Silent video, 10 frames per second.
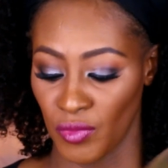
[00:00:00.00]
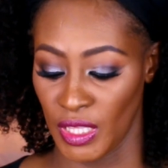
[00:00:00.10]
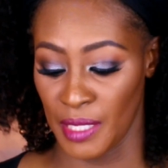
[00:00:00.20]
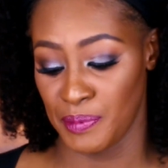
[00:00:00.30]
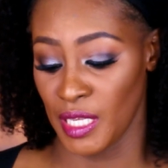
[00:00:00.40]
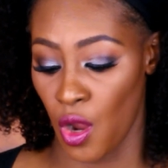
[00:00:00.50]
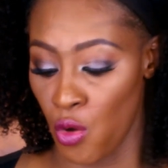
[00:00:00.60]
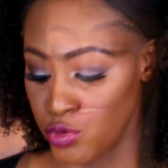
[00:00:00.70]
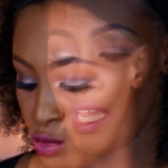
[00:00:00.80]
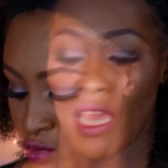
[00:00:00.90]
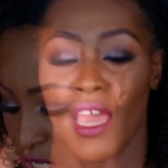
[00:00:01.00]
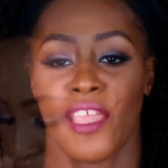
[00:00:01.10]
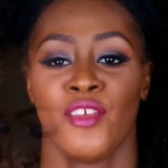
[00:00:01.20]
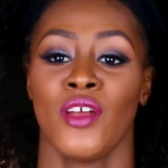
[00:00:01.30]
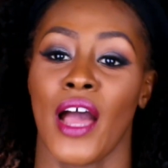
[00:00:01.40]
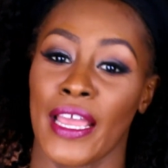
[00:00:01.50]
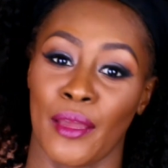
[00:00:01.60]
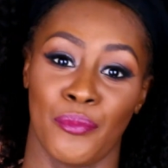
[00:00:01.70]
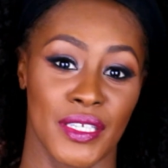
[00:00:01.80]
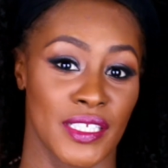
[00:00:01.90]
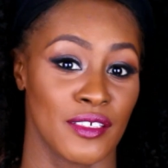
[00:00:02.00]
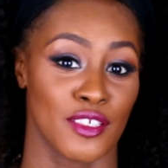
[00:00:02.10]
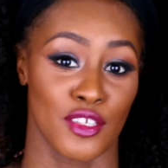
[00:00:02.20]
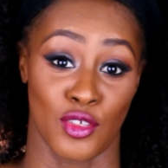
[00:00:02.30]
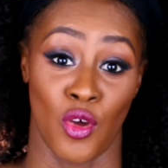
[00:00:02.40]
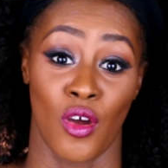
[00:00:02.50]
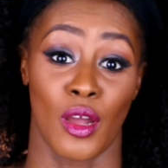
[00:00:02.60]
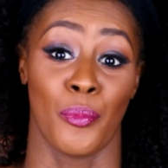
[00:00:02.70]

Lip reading: Lipstick on your teeth. You know, I can bust out into a song